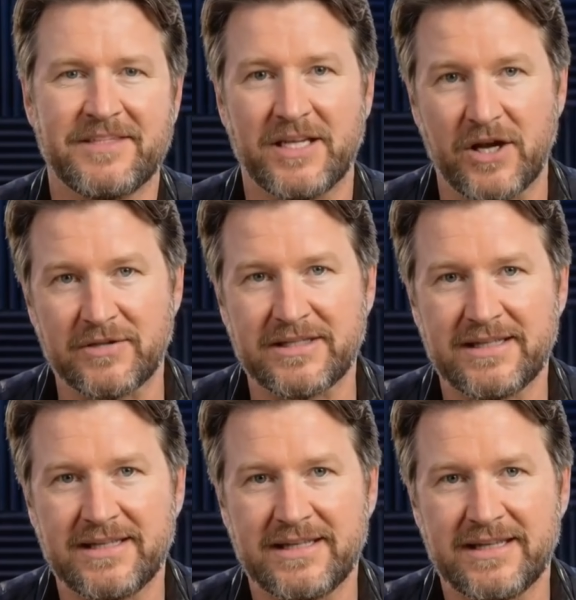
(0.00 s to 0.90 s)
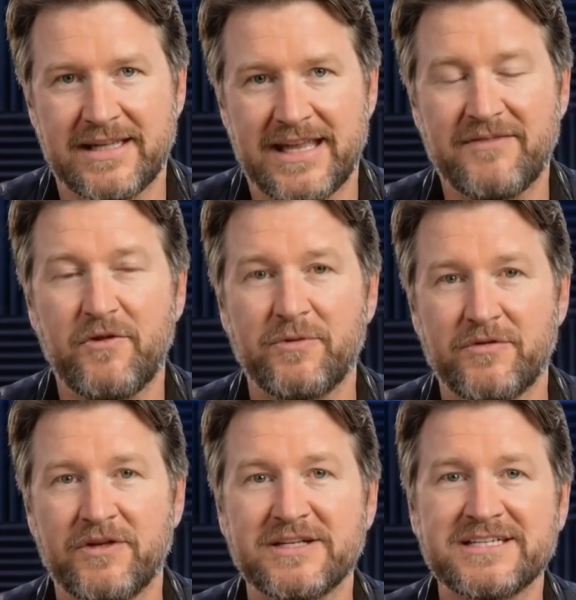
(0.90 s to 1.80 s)
Note: if you
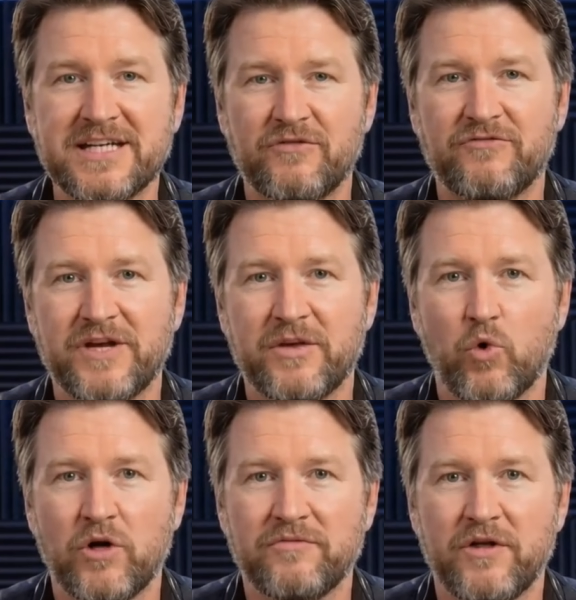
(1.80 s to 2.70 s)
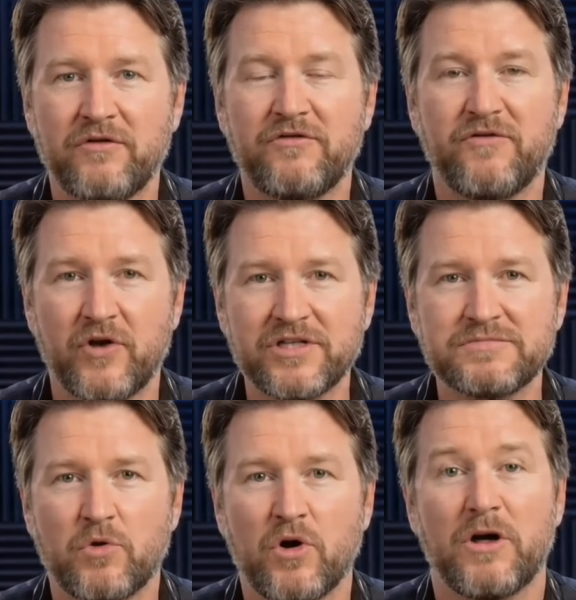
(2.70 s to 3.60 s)
prefer a single frame workflow,
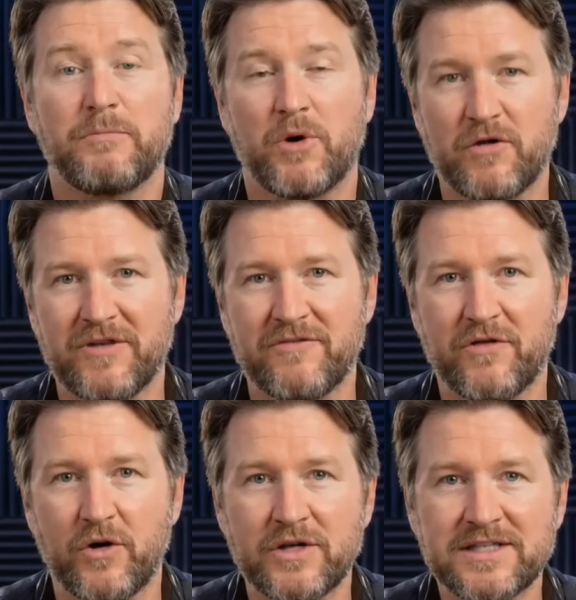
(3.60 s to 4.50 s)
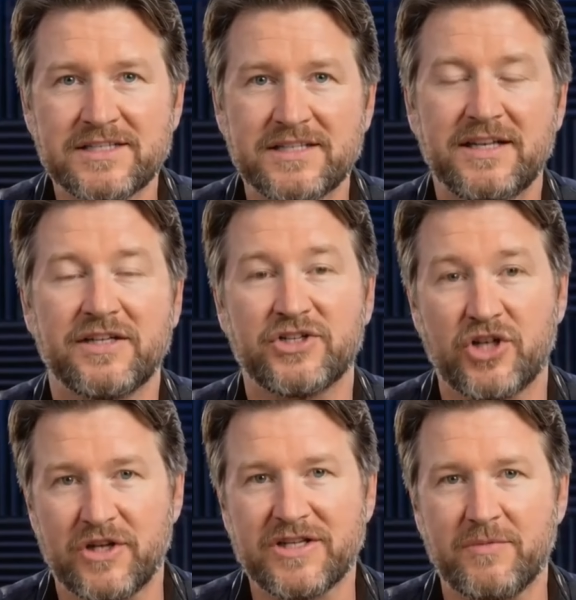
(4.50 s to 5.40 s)
focus more on perfect focus,
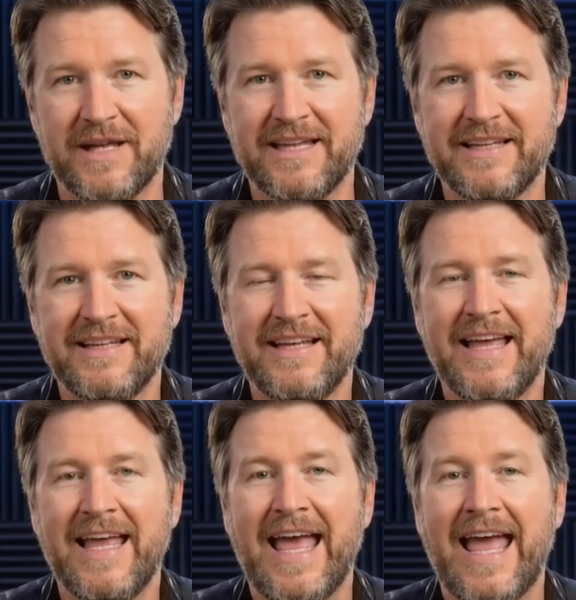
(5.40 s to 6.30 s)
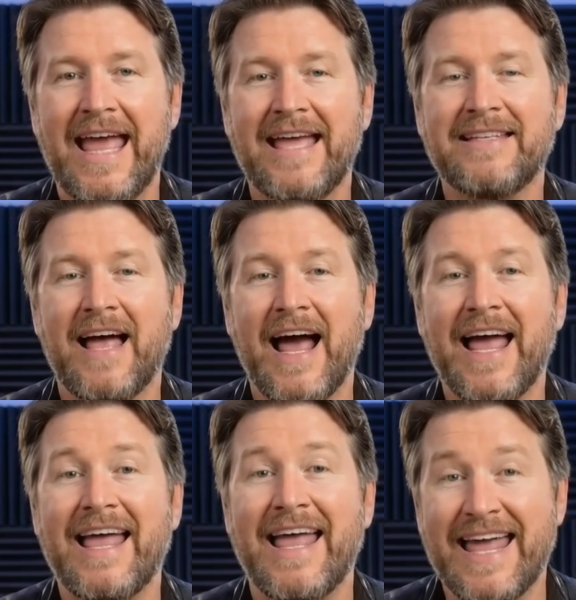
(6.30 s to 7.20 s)
shutter speed, and
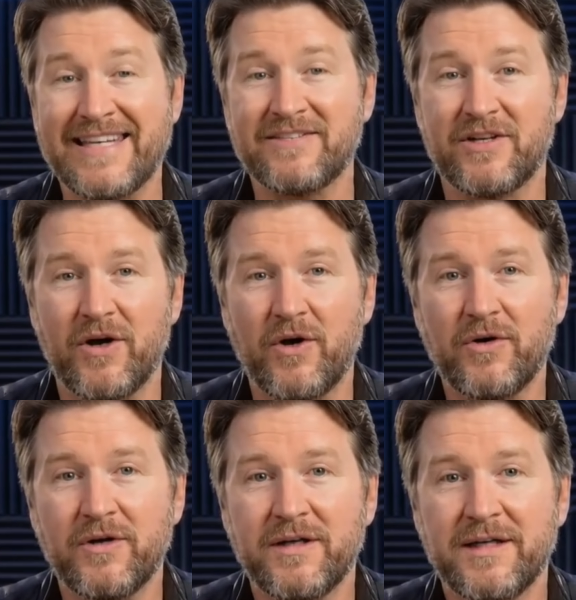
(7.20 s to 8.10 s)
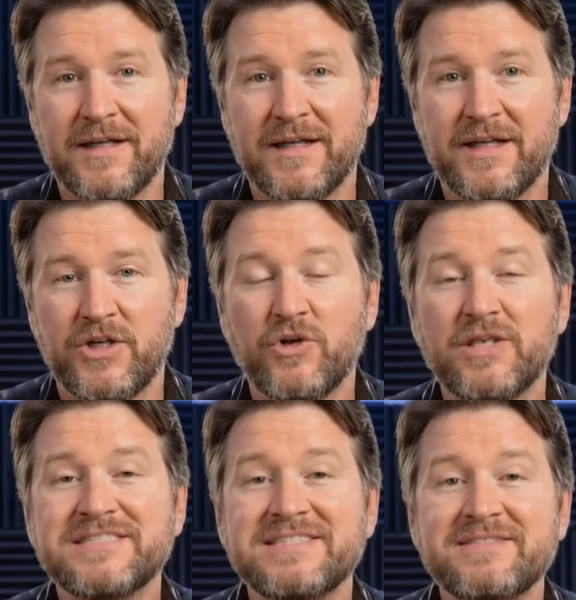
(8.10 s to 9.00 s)
ISO, you
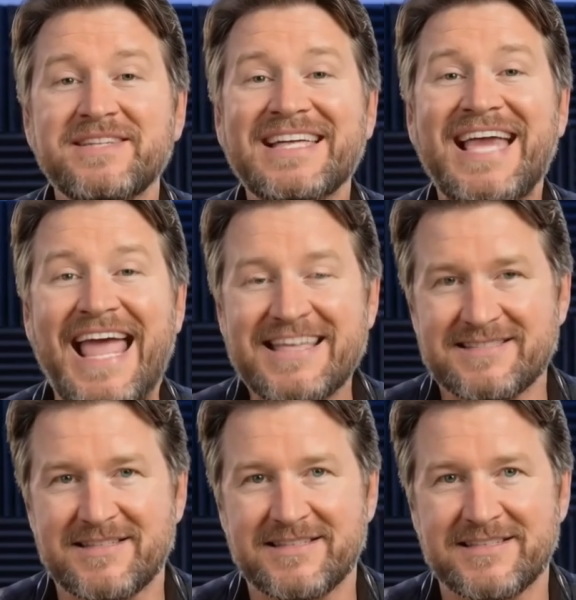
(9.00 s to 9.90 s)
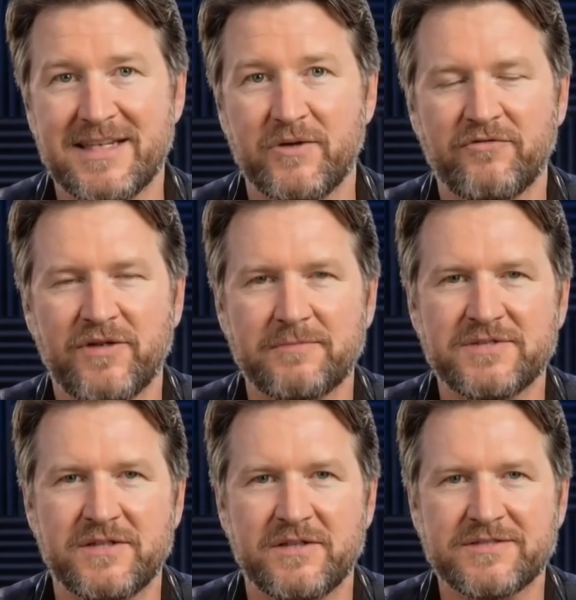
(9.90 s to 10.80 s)
can still get excellent single frame
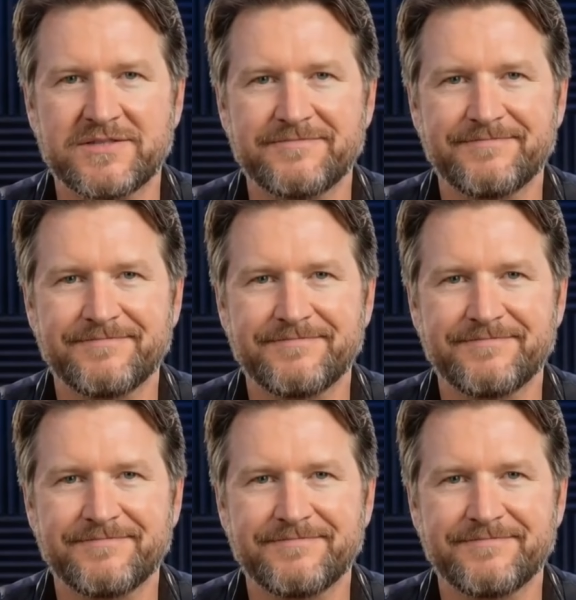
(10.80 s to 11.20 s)
results.